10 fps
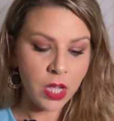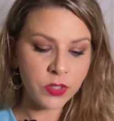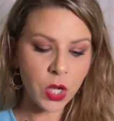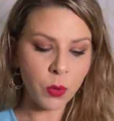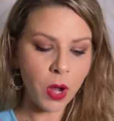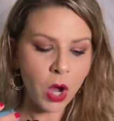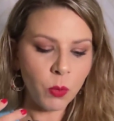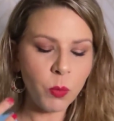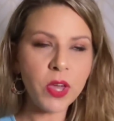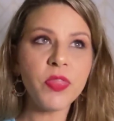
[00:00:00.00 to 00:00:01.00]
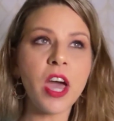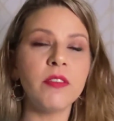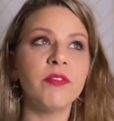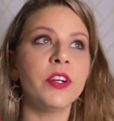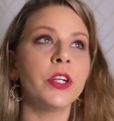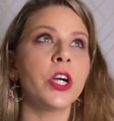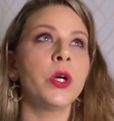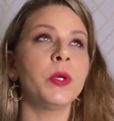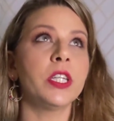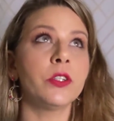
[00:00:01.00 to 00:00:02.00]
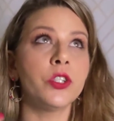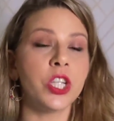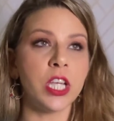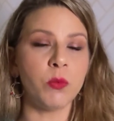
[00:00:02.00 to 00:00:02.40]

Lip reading: So with that Virgo energy,